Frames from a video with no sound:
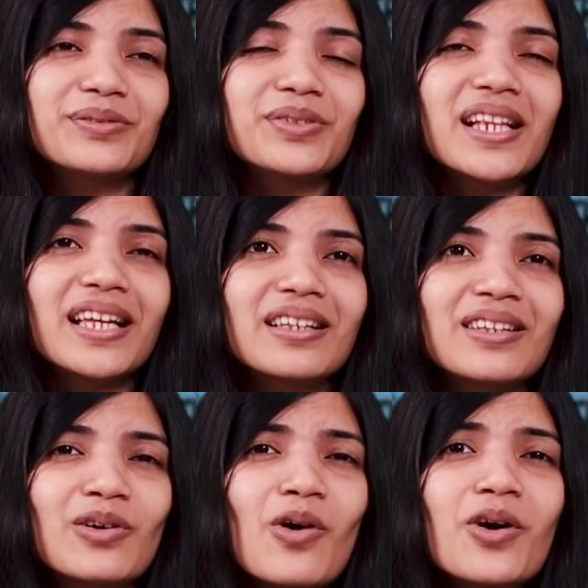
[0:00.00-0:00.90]
I felt
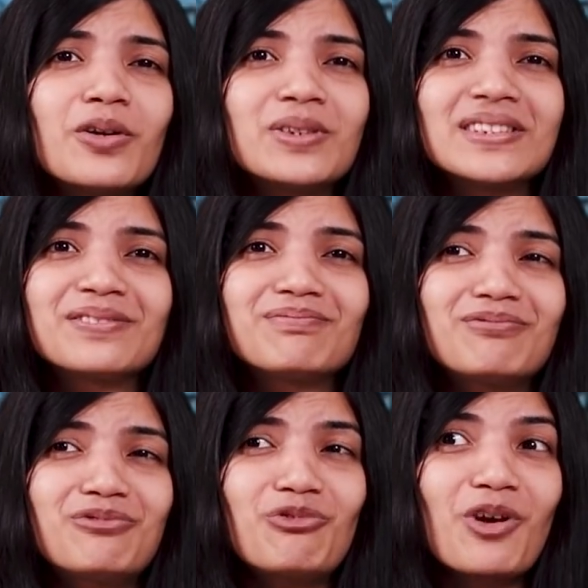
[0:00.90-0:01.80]
like God was
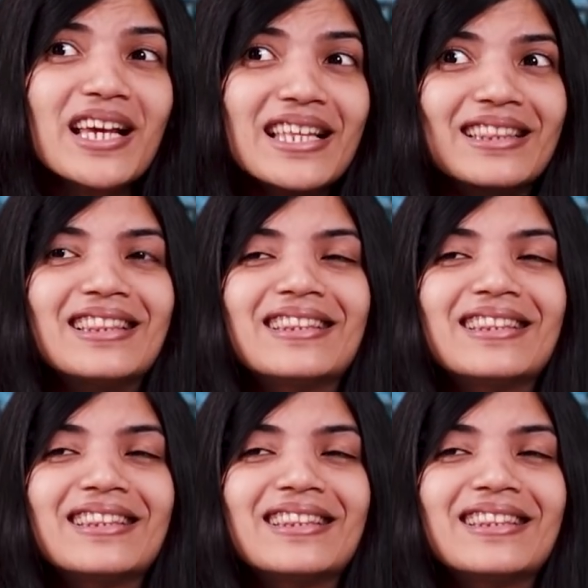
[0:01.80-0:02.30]
right